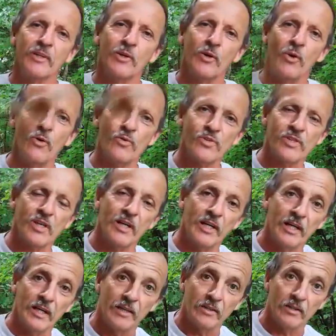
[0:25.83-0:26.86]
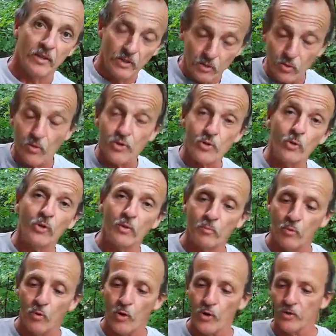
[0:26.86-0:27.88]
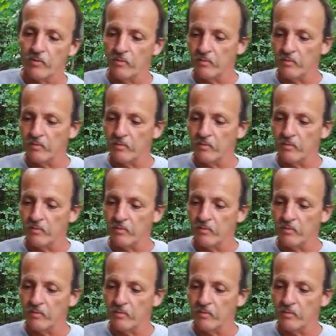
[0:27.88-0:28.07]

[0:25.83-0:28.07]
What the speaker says: goes into a circuit board